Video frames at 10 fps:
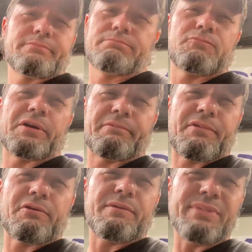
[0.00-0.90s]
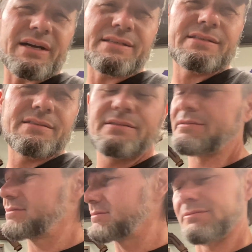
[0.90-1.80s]
what, 30 bucks
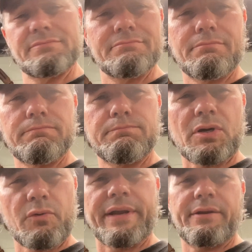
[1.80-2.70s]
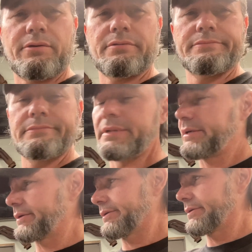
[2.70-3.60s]
per window?
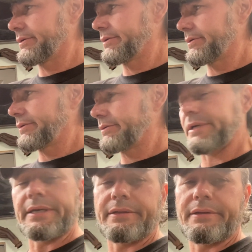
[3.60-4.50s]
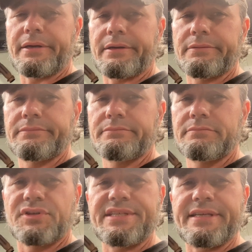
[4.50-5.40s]
And
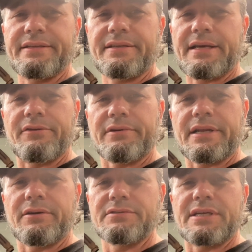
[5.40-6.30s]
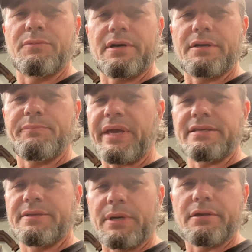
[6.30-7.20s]
pre-tinted, I don't gotta go somewhere to pay
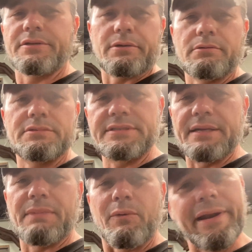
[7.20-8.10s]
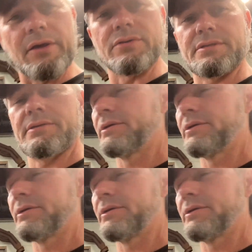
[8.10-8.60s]
some other dude to tint my windows.